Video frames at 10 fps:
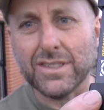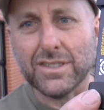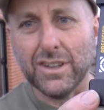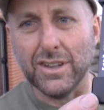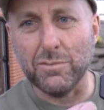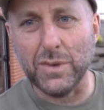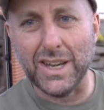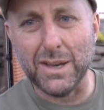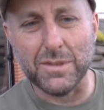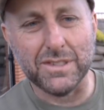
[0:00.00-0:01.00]
just gone over my
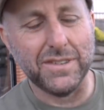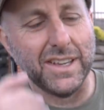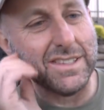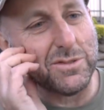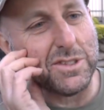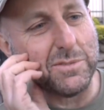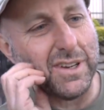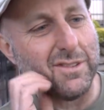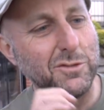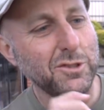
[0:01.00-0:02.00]
neighbour's fence, which has
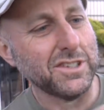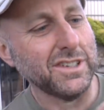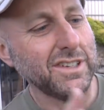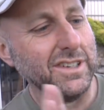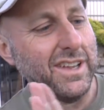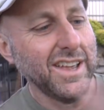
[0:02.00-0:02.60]
been unfortunate.